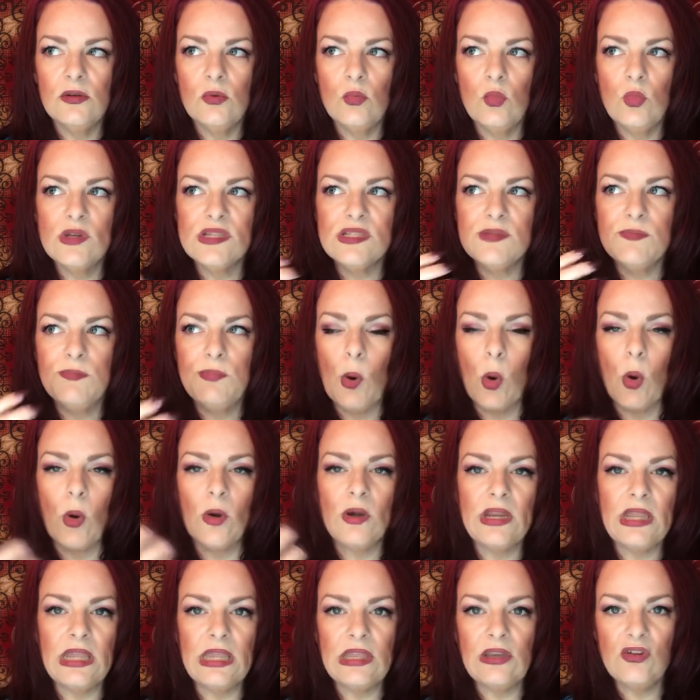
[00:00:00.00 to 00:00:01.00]
was
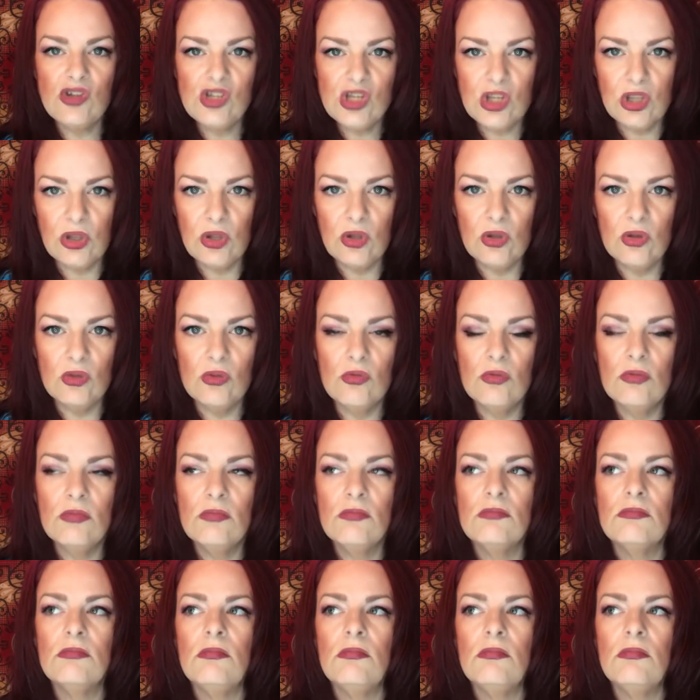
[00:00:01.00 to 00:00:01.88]
born into